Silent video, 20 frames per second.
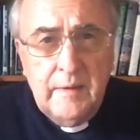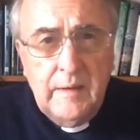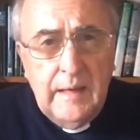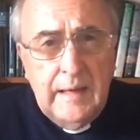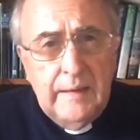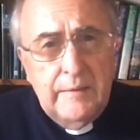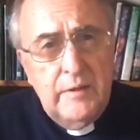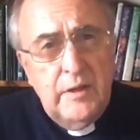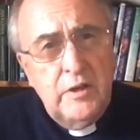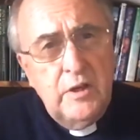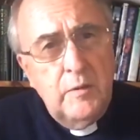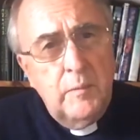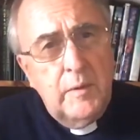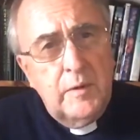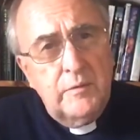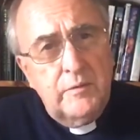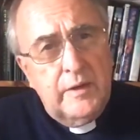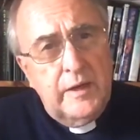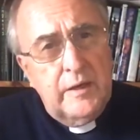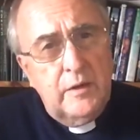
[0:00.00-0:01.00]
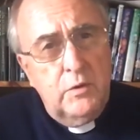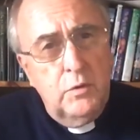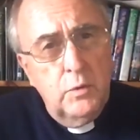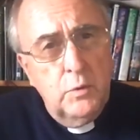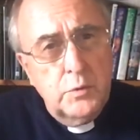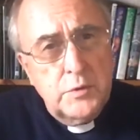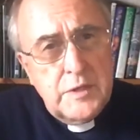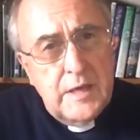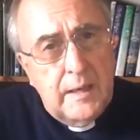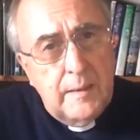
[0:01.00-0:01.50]
and then you won't get
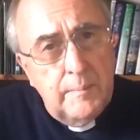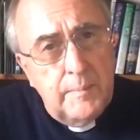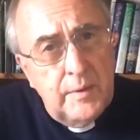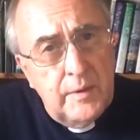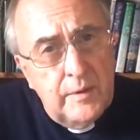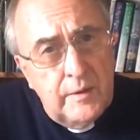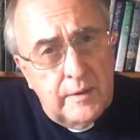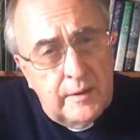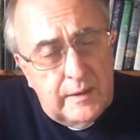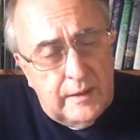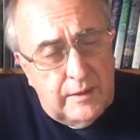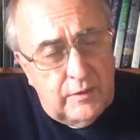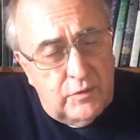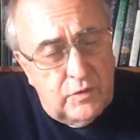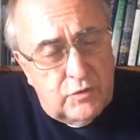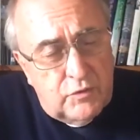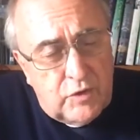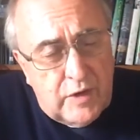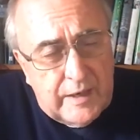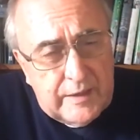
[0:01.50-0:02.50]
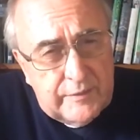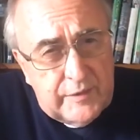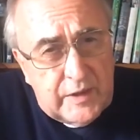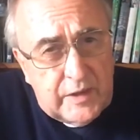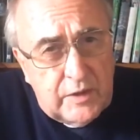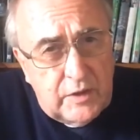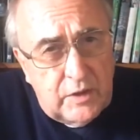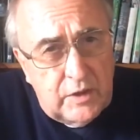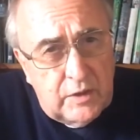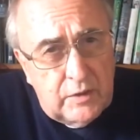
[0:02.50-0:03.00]
caught up in the
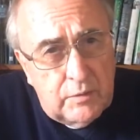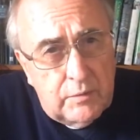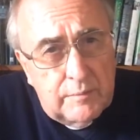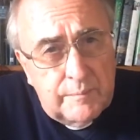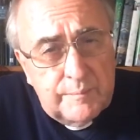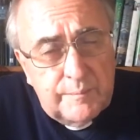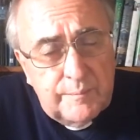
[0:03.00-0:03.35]
traffic queue.